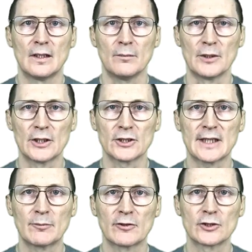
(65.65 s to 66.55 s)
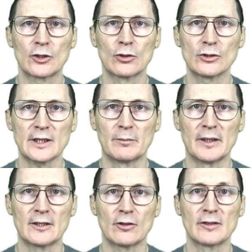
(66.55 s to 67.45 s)
because some of the calls are
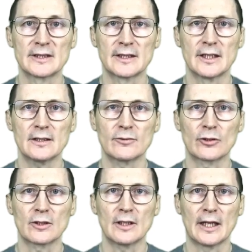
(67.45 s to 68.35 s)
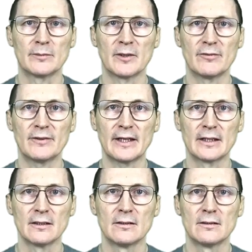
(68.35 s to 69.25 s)
made over the network and may
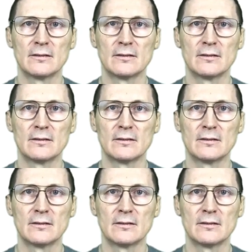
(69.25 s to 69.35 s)
fail.